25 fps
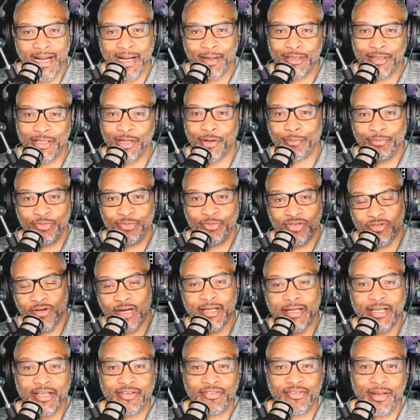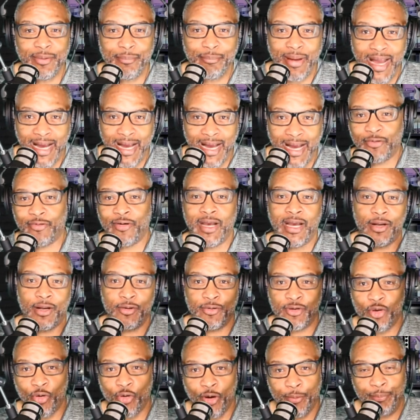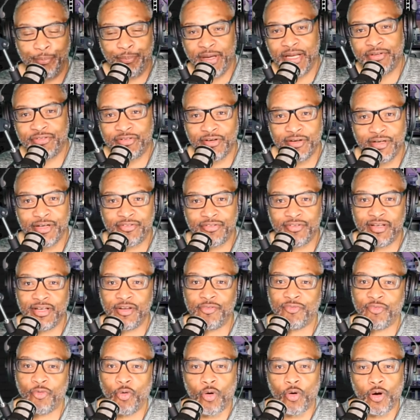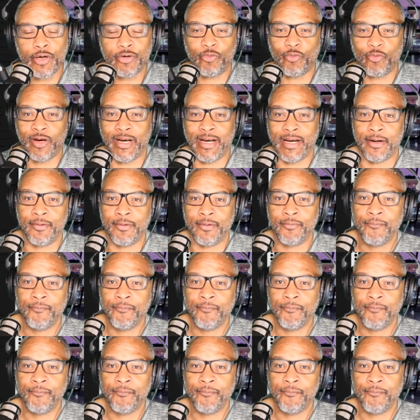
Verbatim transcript: Or your truck is in the background. Your picture is in the foreground.